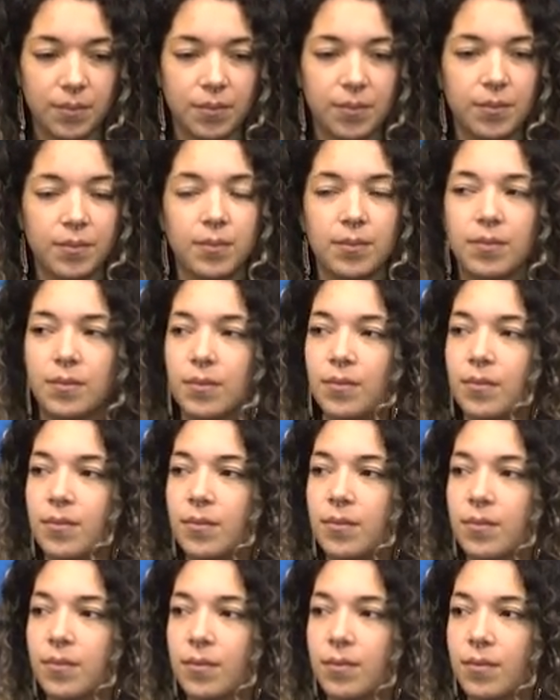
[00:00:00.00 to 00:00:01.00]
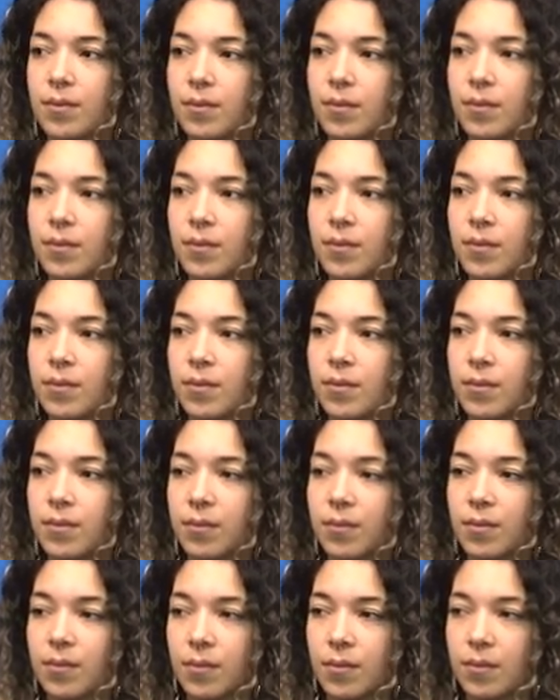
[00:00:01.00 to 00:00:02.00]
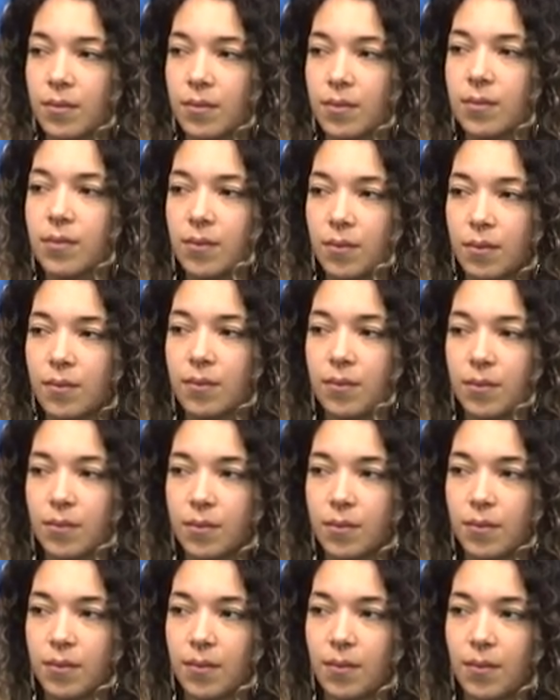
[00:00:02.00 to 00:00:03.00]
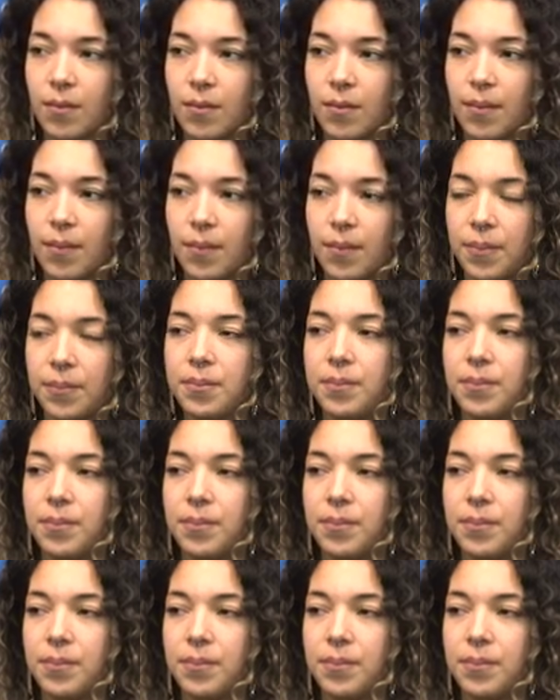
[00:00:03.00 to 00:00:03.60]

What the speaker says: (silent)